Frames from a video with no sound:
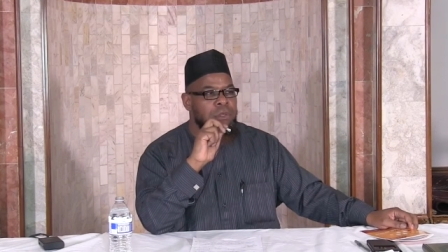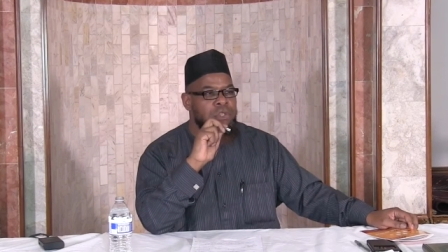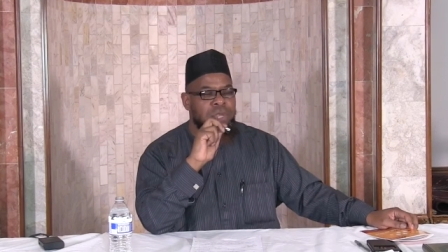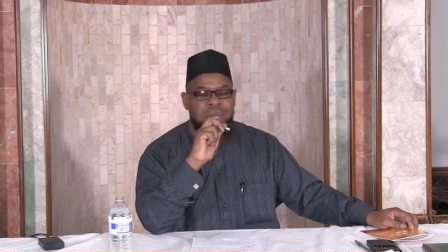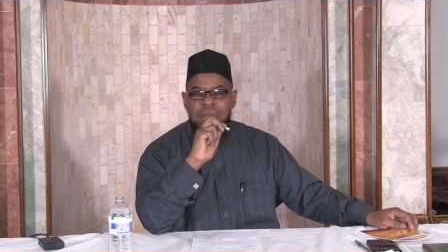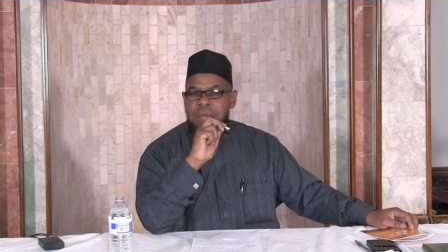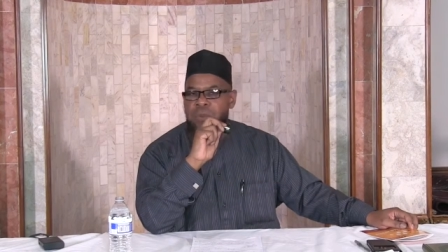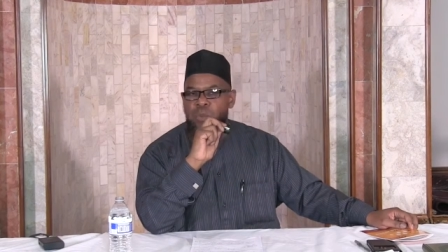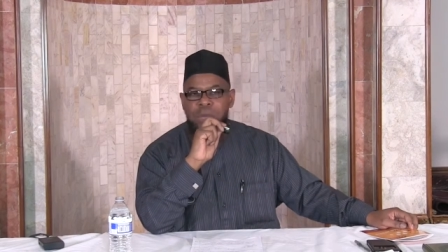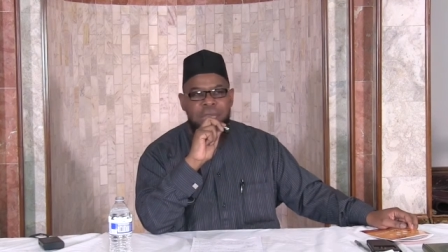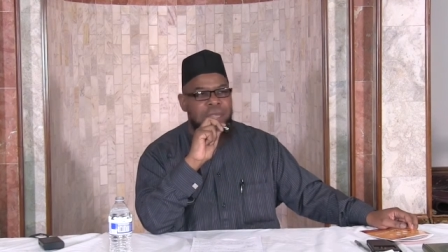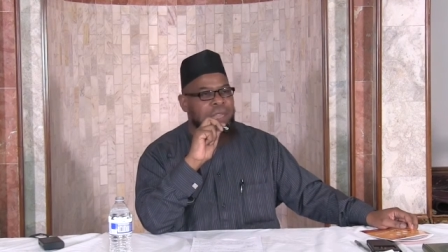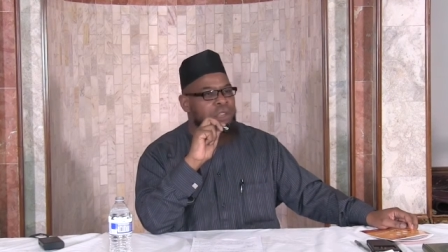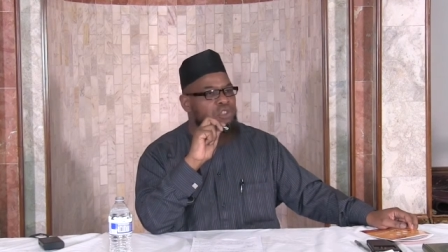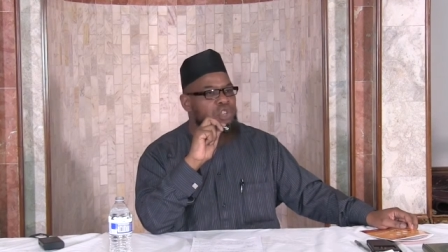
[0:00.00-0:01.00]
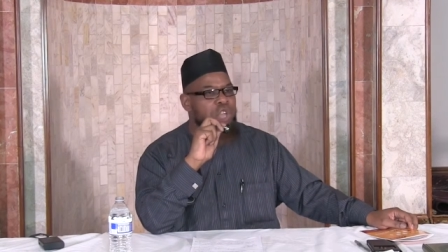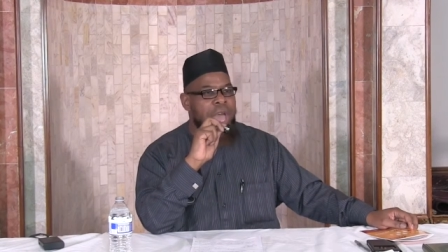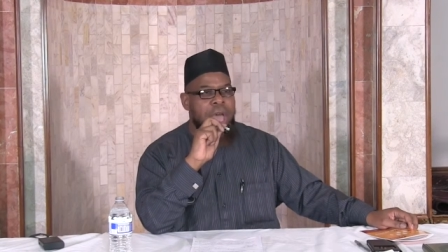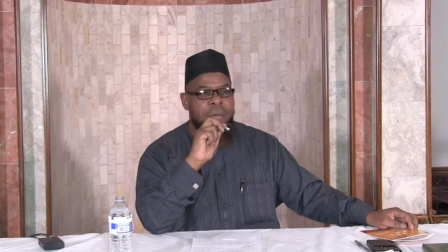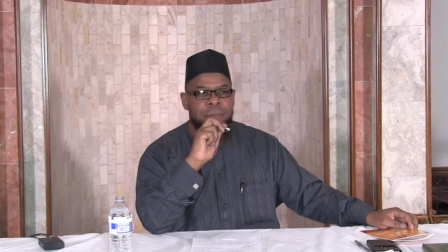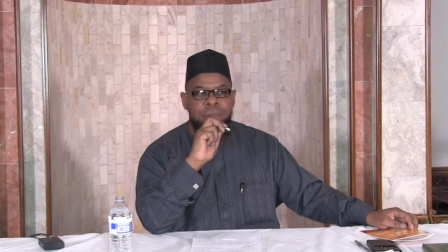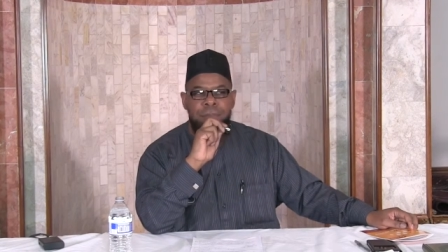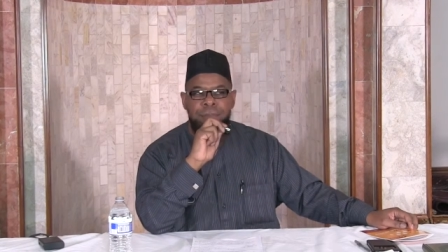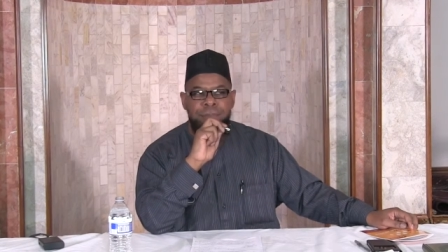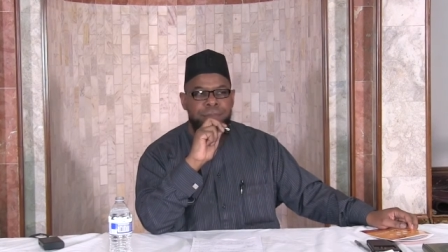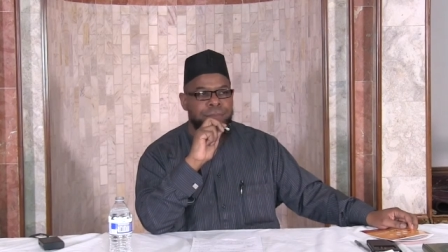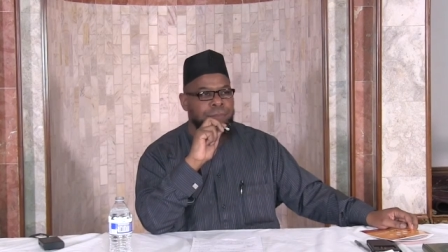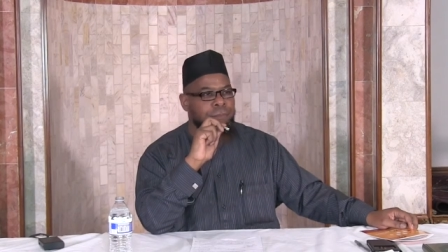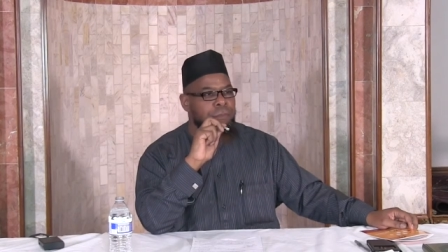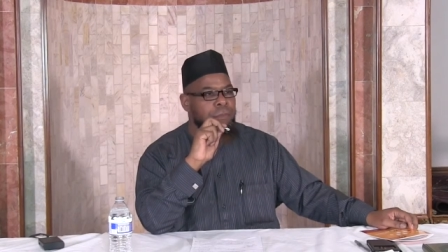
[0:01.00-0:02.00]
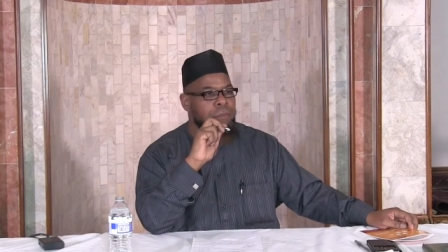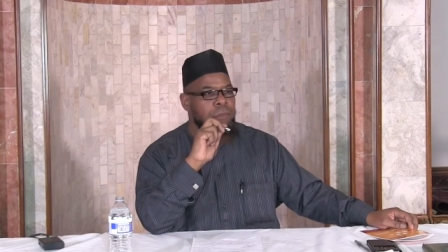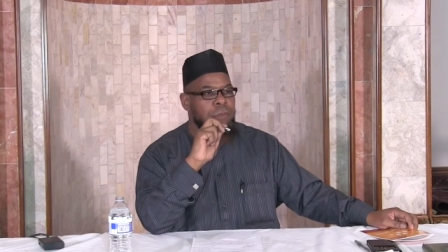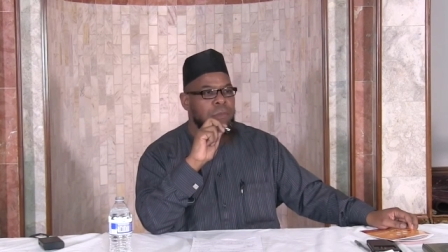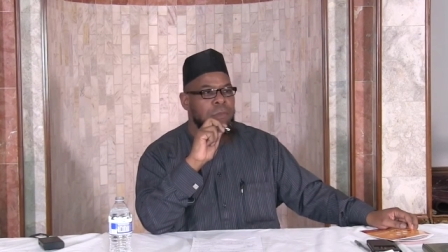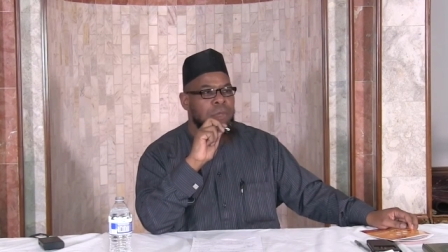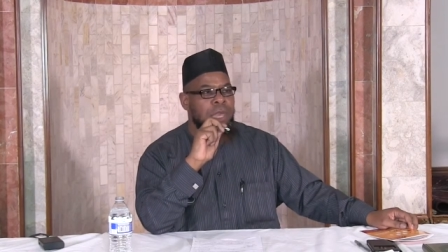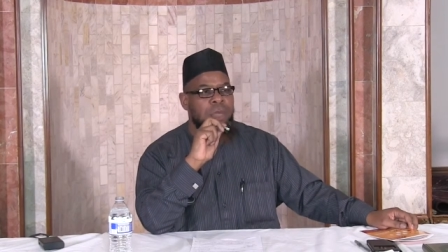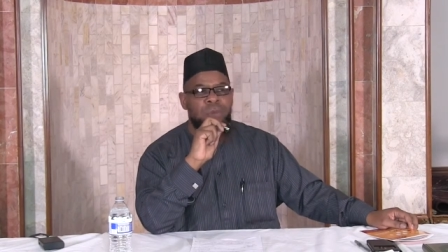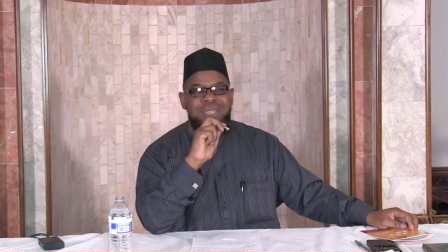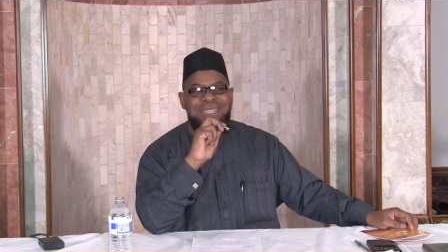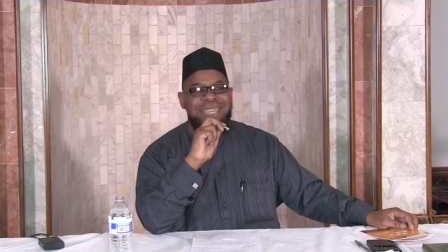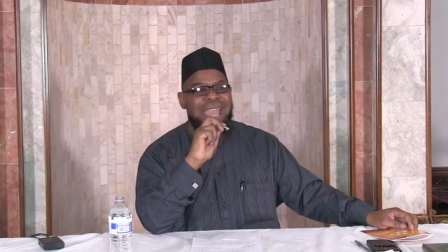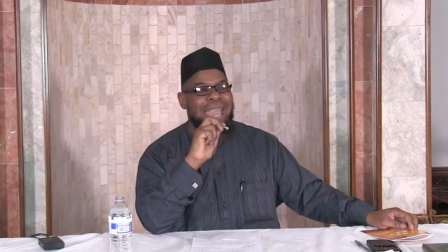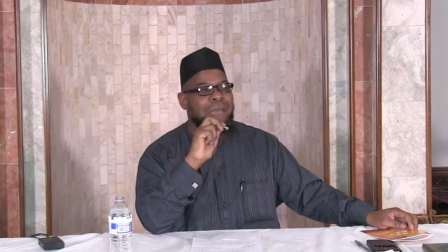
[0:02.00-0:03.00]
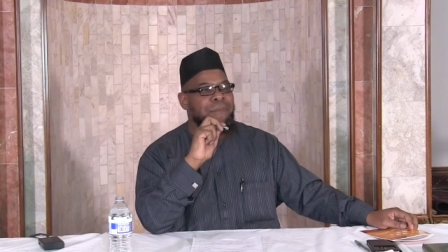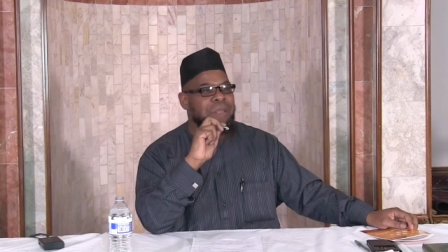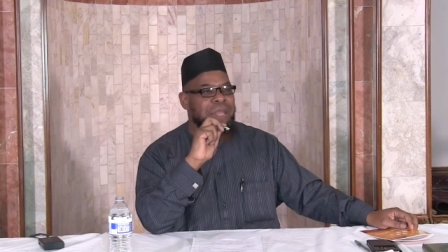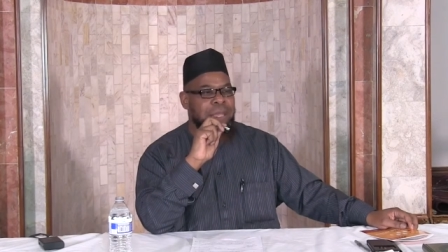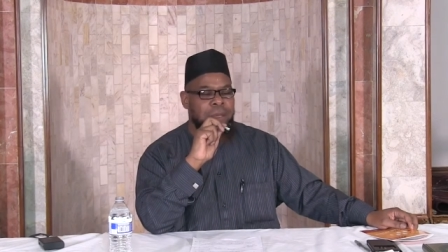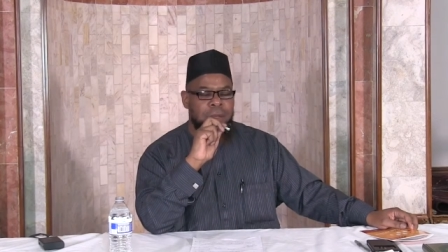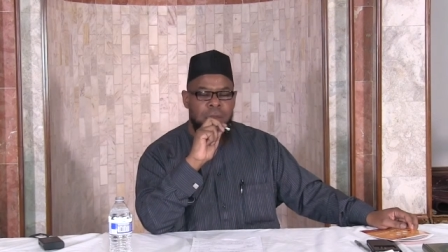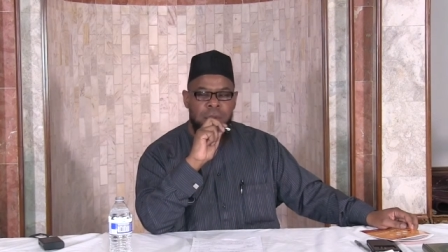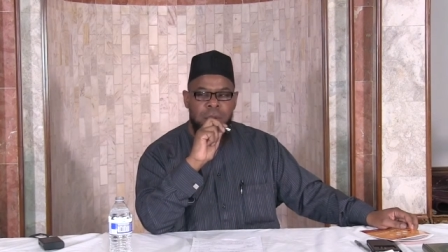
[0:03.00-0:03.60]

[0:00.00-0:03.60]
She didn't wear hijab. He was gambling.